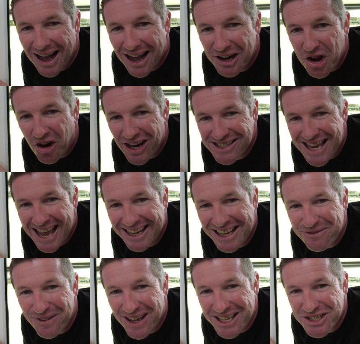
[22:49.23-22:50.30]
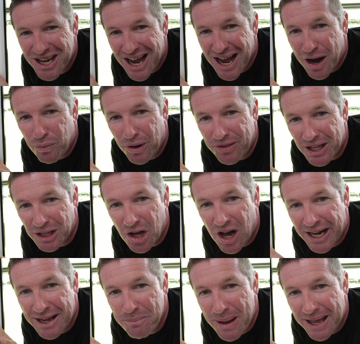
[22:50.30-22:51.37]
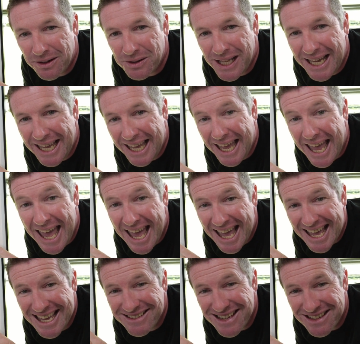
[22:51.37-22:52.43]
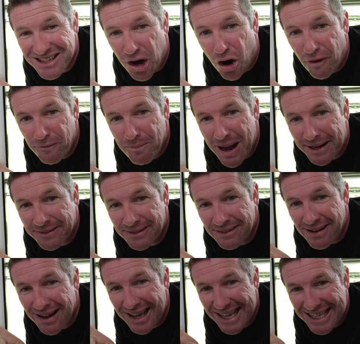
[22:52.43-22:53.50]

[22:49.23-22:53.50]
A nice handy feature with the lighting panel here is this off button.